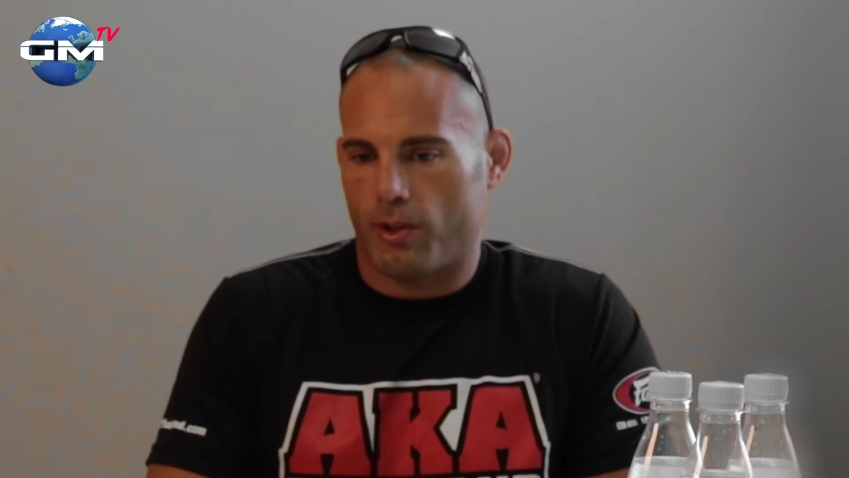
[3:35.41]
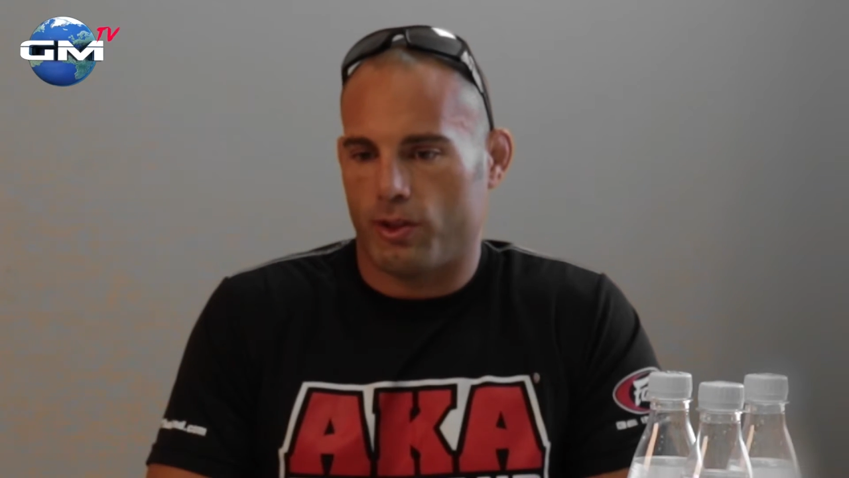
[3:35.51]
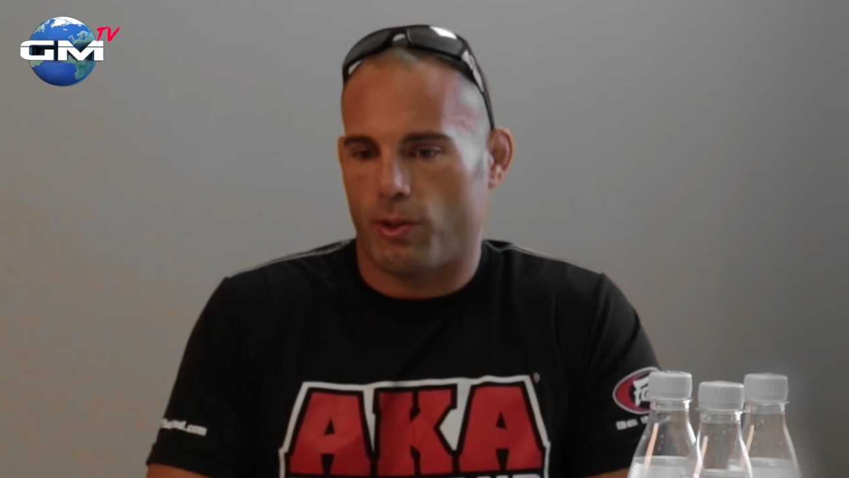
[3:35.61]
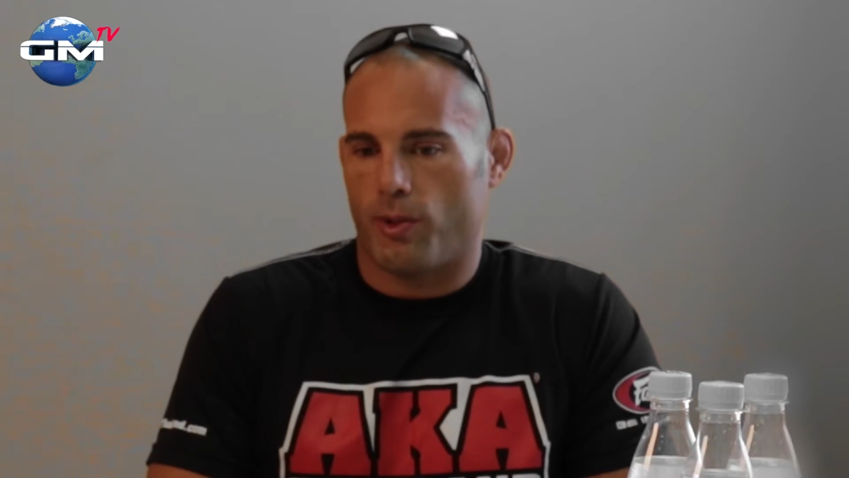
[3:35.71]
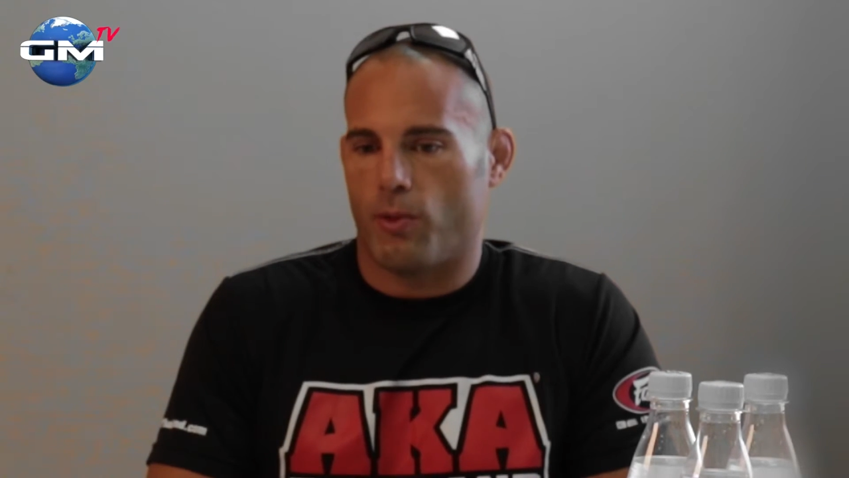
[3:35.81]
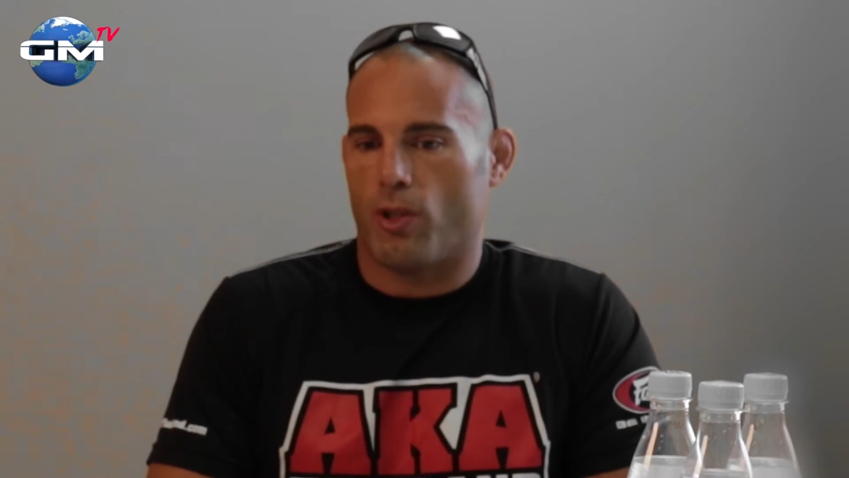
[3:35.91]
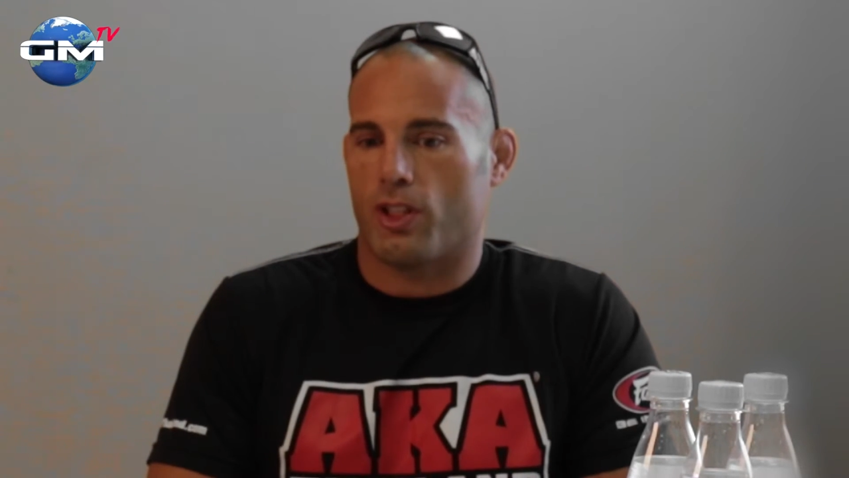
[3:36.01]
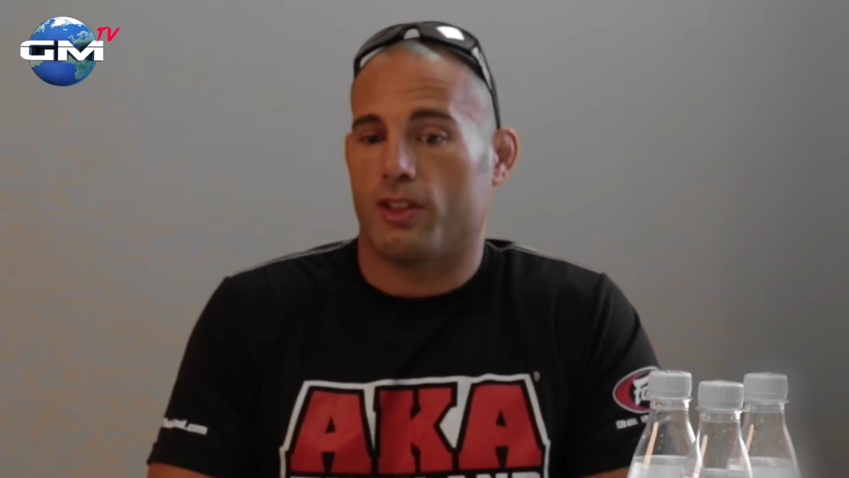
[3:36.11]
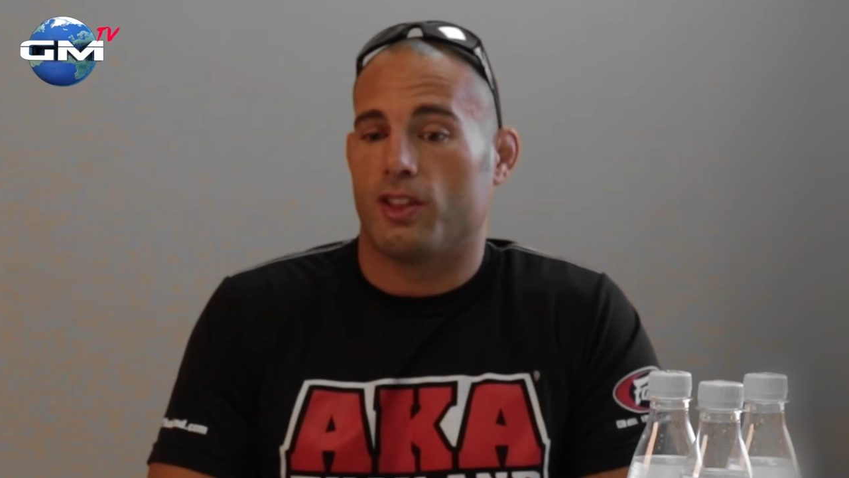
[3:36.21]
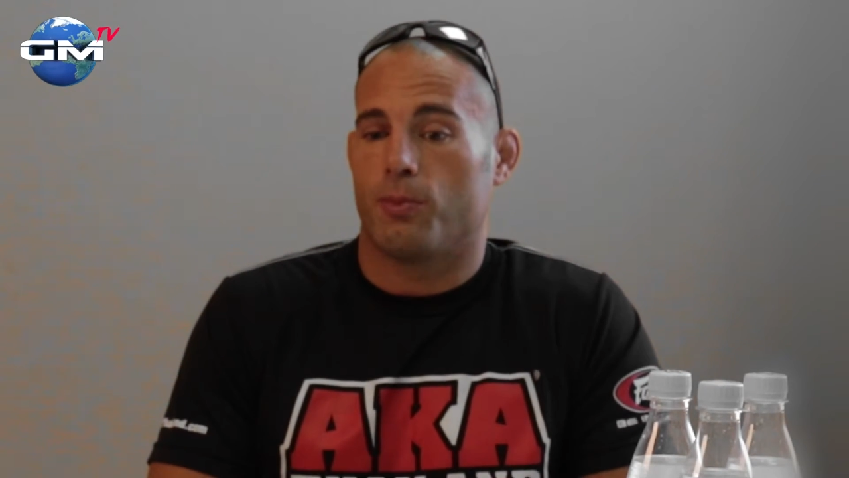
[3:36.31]
There's so many
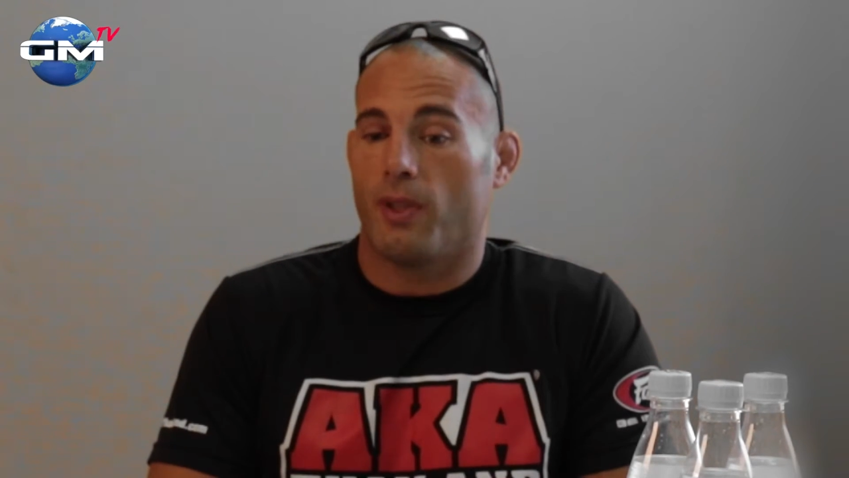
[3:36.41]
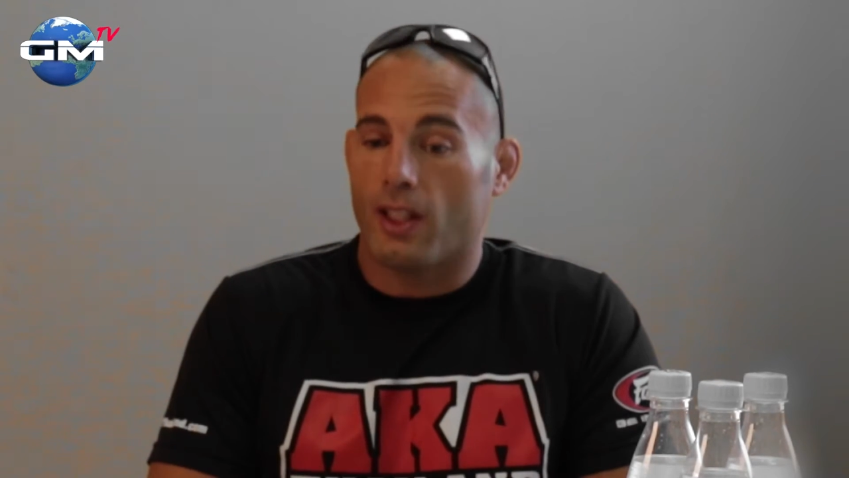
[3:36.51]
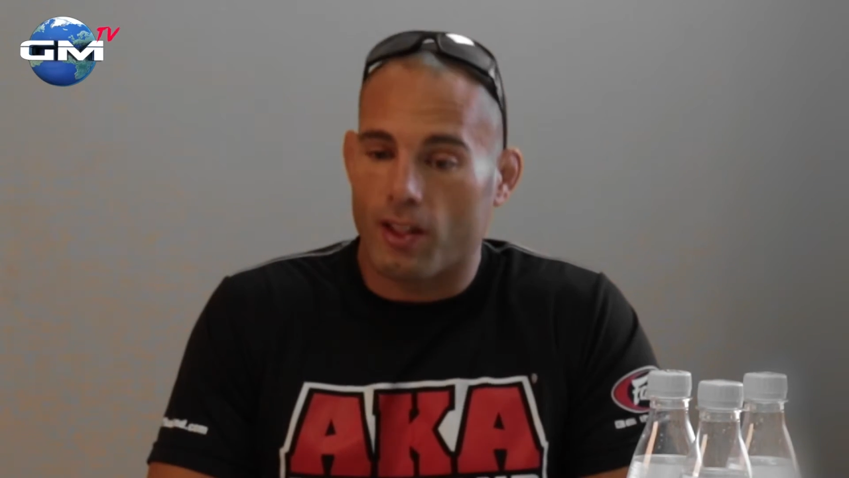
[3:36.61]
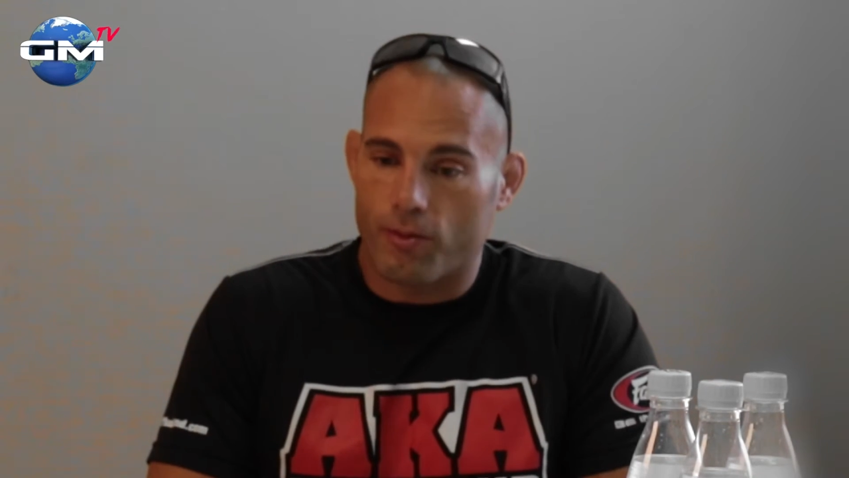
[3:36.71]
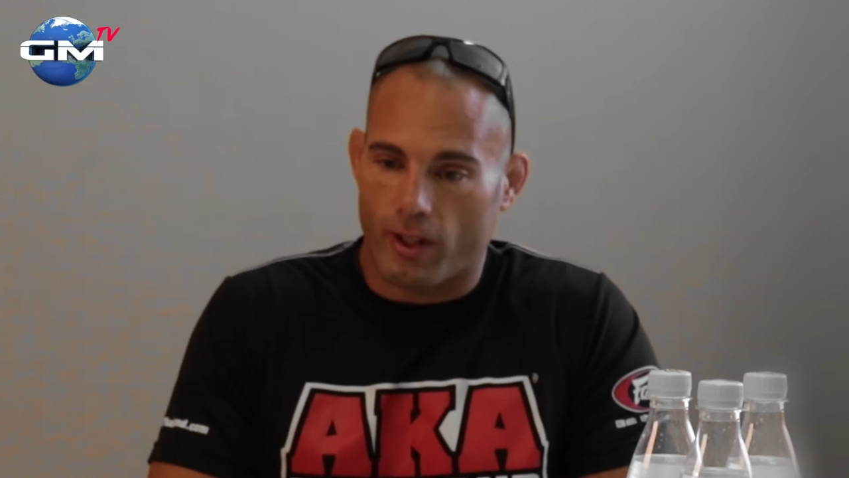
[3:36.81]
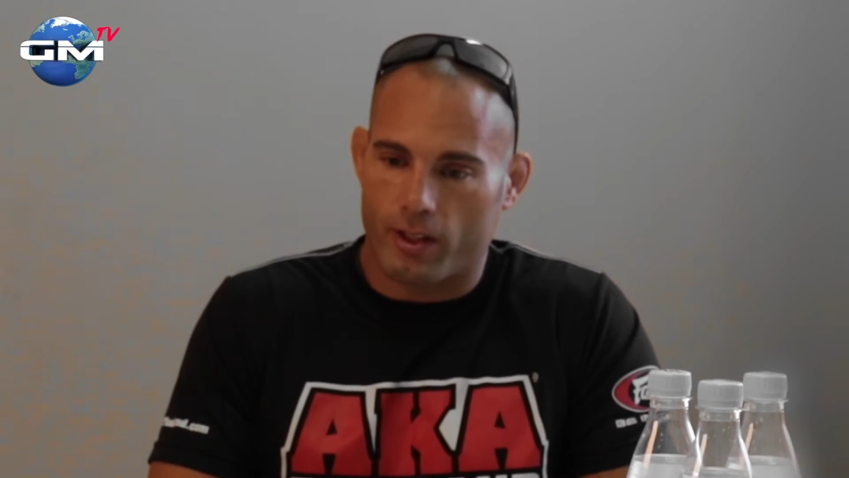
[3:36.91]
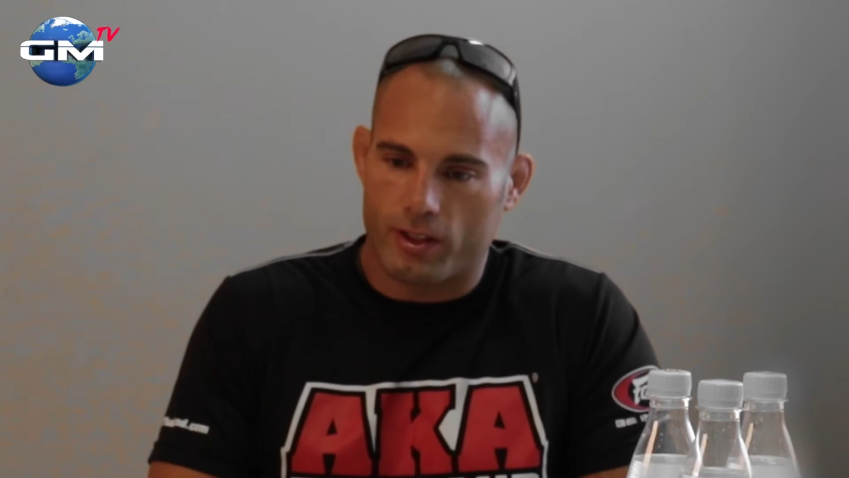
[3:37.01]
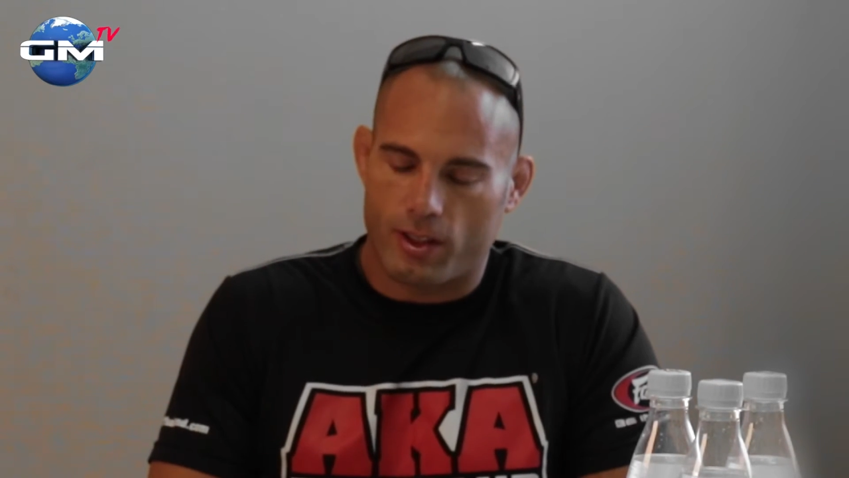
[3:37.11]
Russian-speaking fighters